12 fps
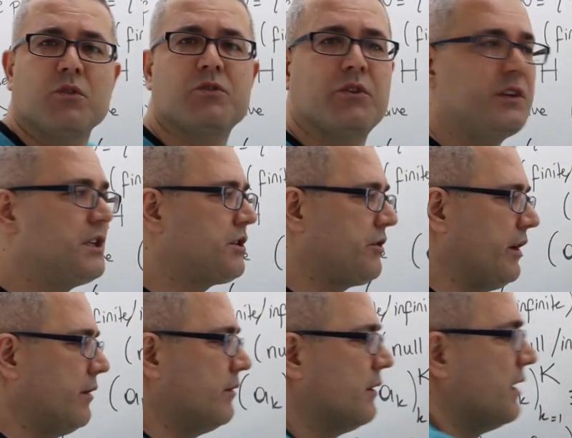also history.
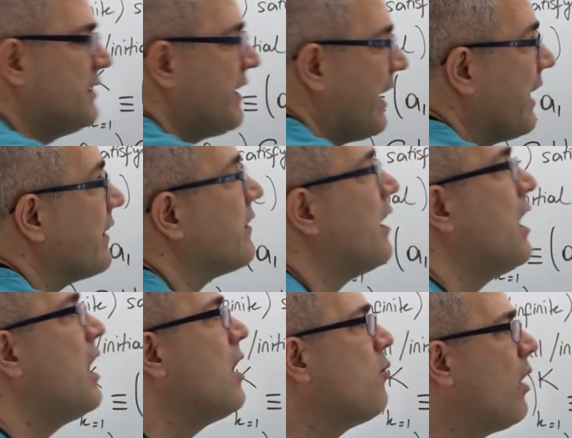Is that it?
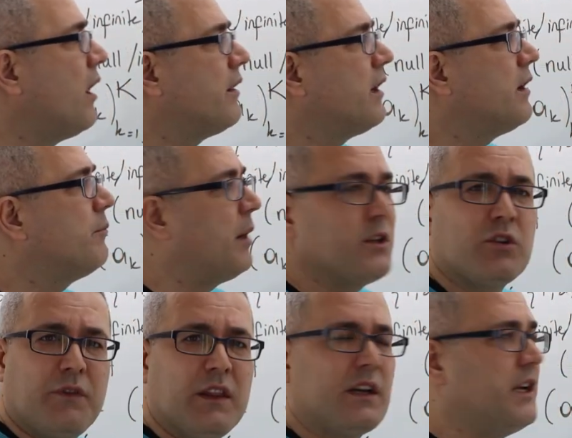Well, there are a bunch
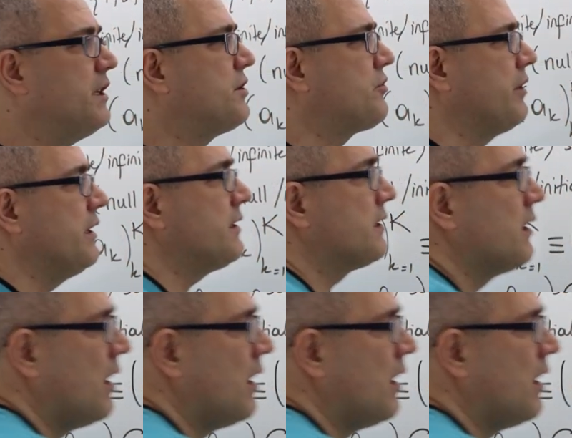of other histories.